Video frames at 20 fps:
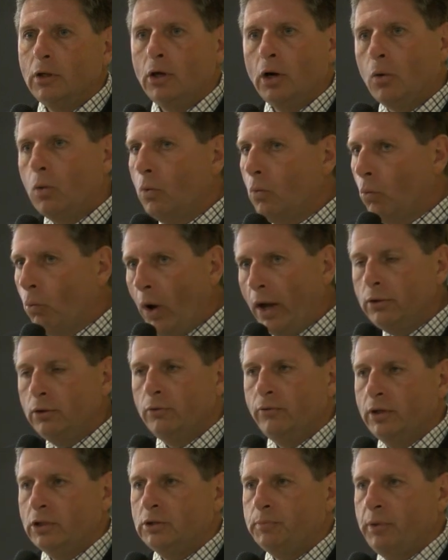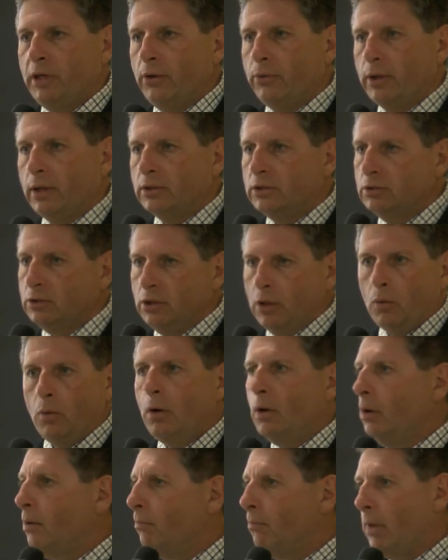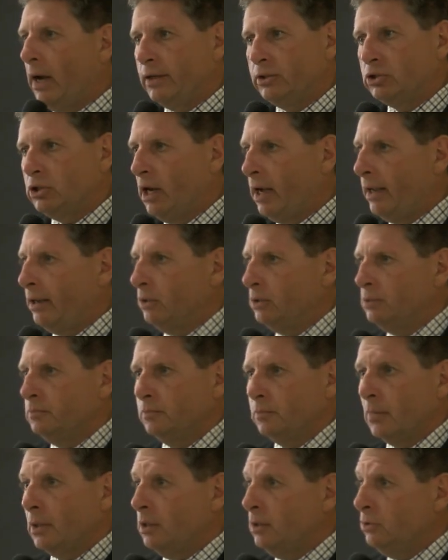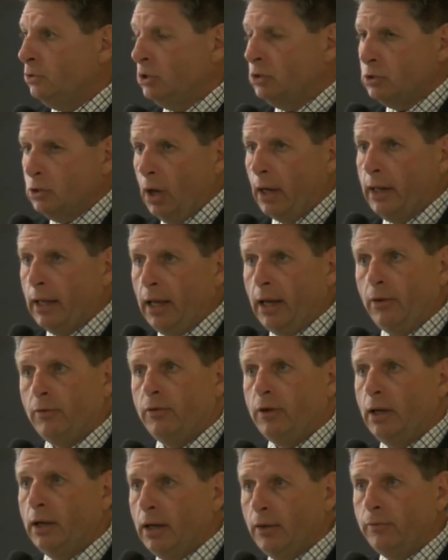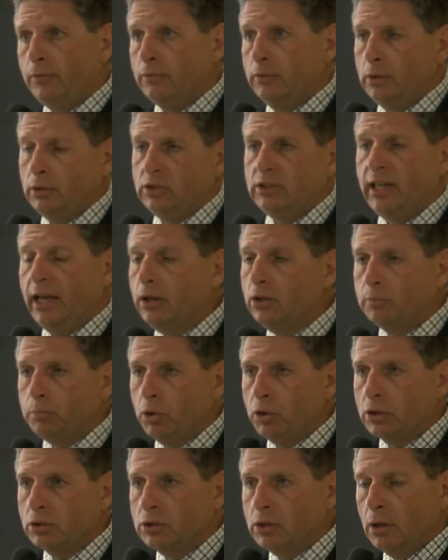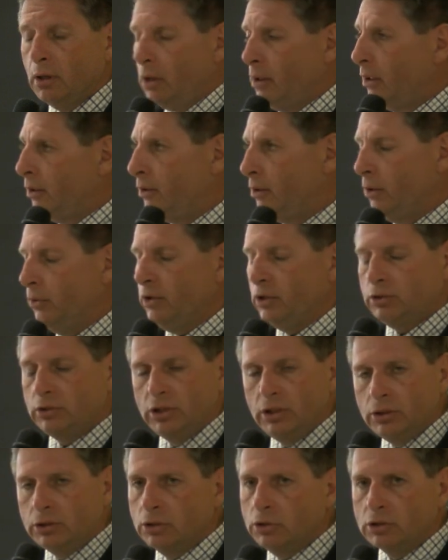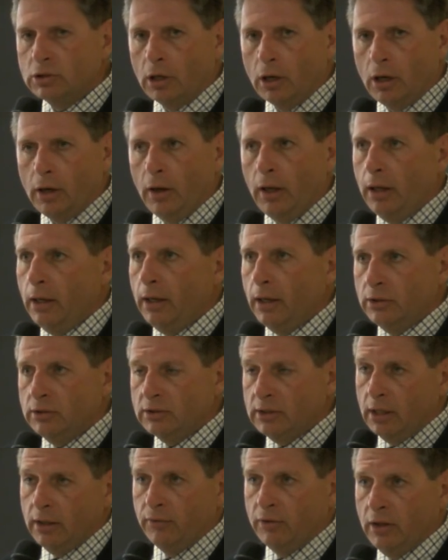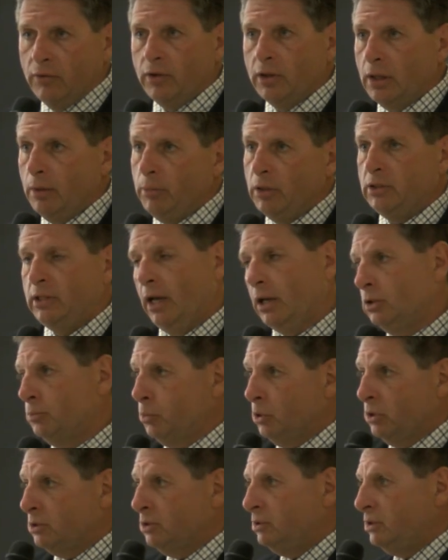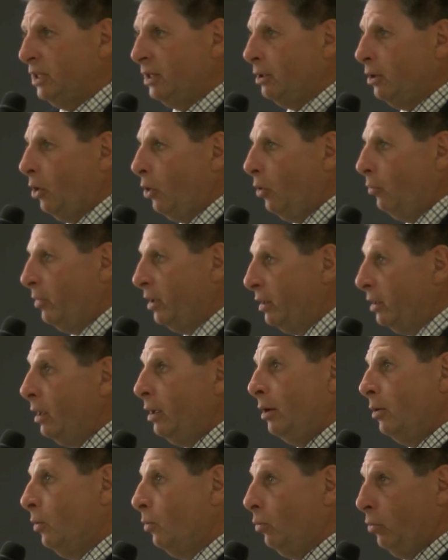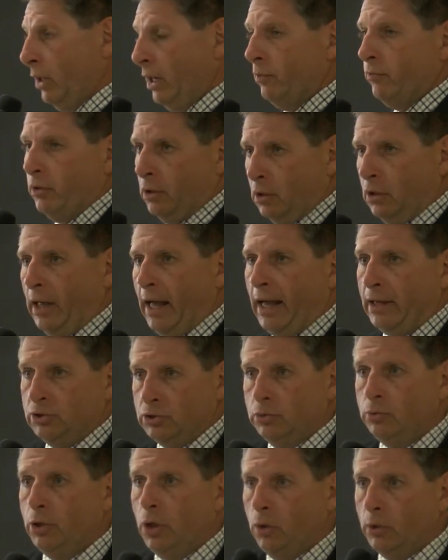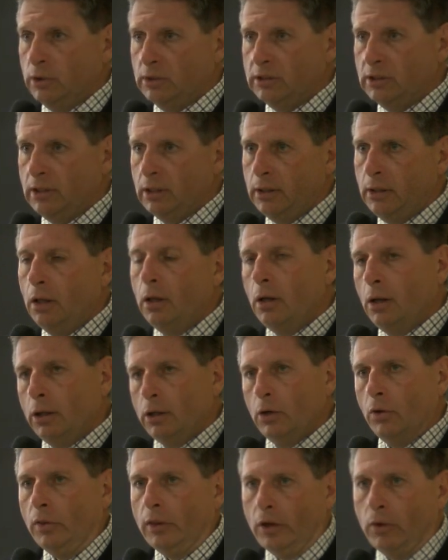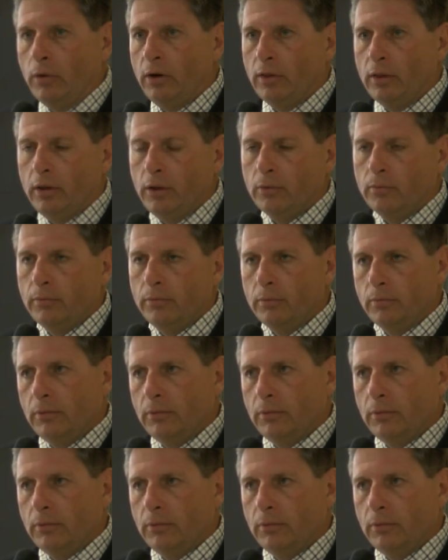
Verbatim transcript: you know, what you've experienced. You know, my child does not have enough textbooks. You know, the teachers are, instead of giving them a textbook to take home in whatever class you notice it in, you know, they're, they're,